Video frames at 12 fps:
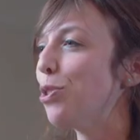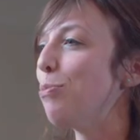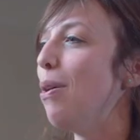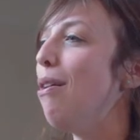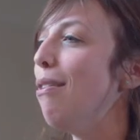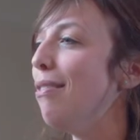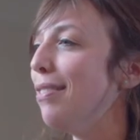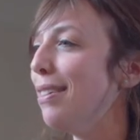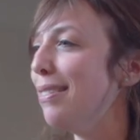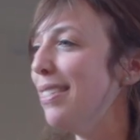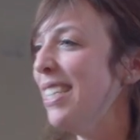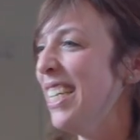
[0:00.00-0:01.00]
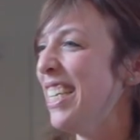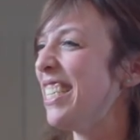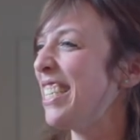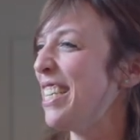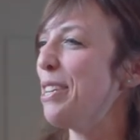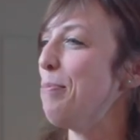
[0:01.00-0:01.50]
small, and
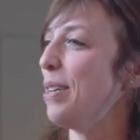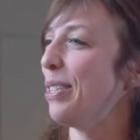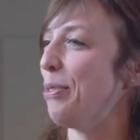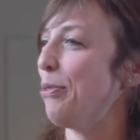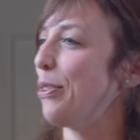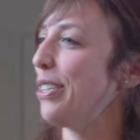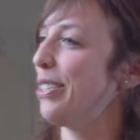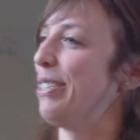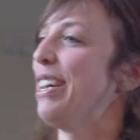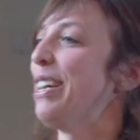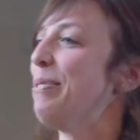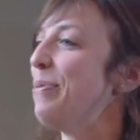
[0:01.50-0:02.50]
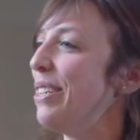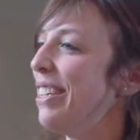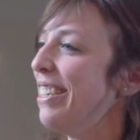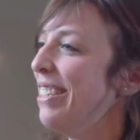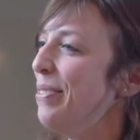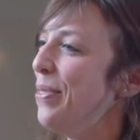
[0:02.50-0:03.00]
it can be a little frustrating,
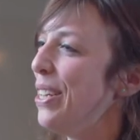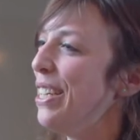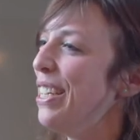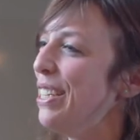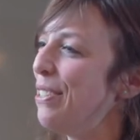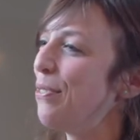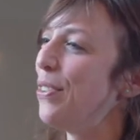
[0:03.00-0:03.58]
but it's